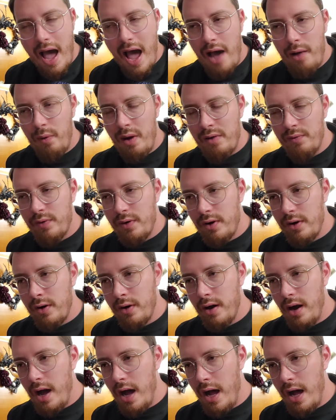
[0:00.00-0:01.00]

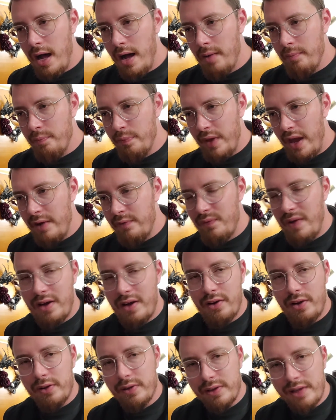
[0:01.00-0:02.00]
However, I
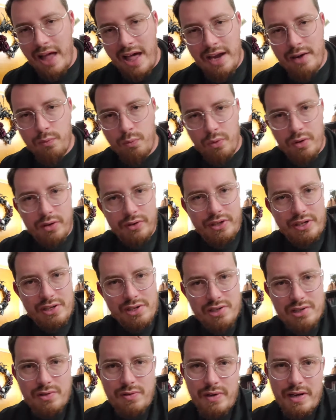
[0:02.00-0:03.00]
found a lot of World
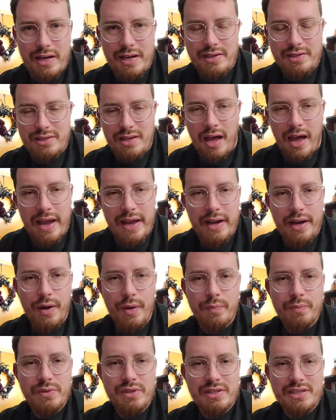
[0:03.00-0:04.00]
Industries
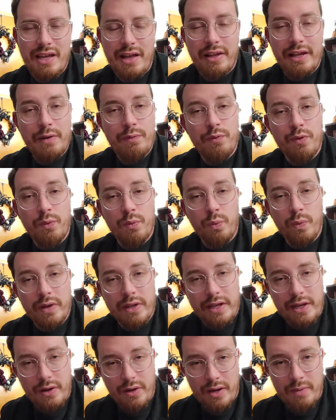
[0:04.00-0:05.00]
items selling for
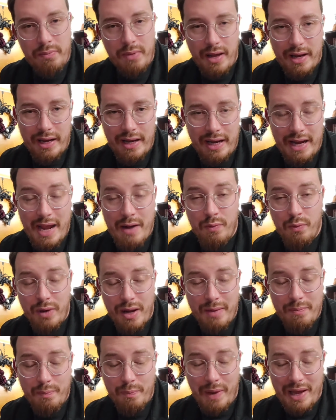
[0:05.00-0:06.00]
really good money, and
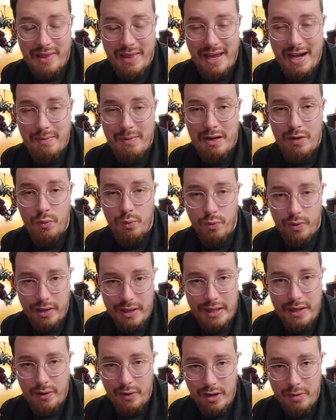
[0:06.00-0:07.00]
by that I mean
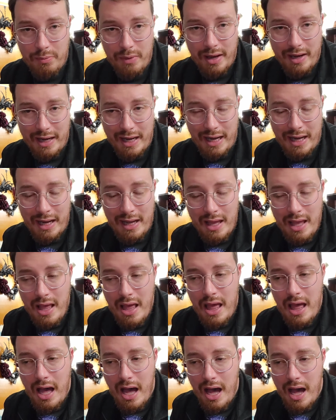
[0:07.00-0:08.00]
really good money,
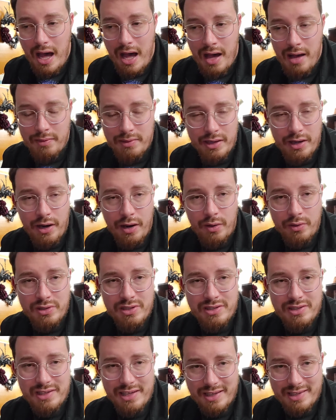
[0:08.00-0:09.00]
you know,
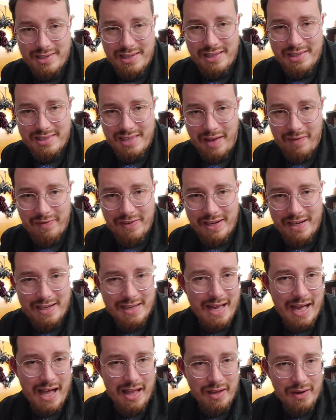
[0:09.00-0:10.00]
$60,
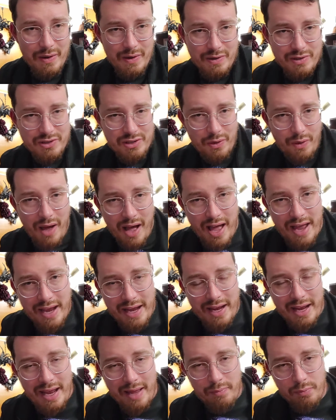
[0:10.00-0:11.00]
$70. So
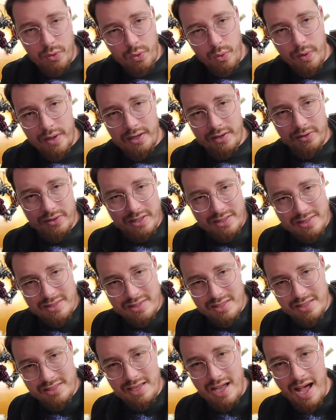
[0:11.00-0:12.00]
I am going to list
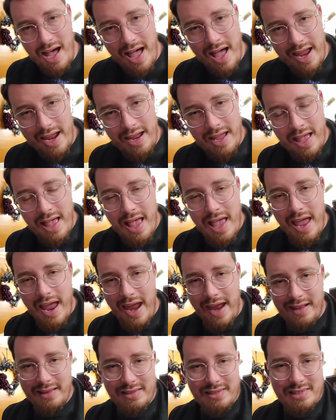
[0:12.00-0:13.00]
this high
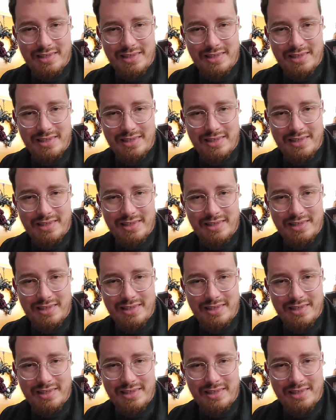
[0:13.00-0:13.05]
and